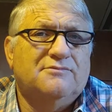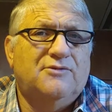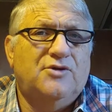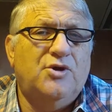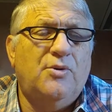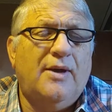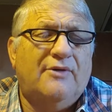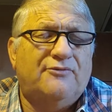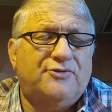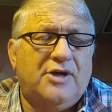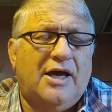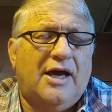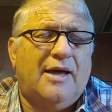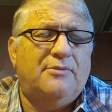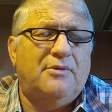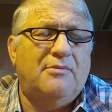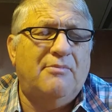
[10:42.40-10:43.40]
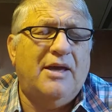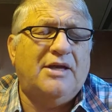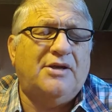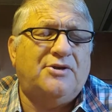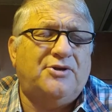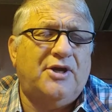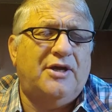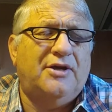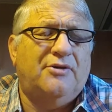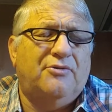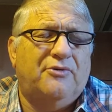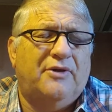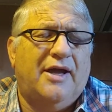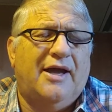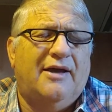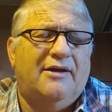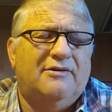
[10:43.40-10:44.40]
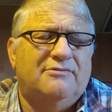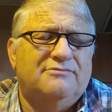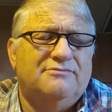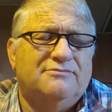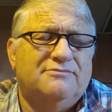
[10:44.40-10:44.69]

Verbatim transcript: You have time to meditate on that.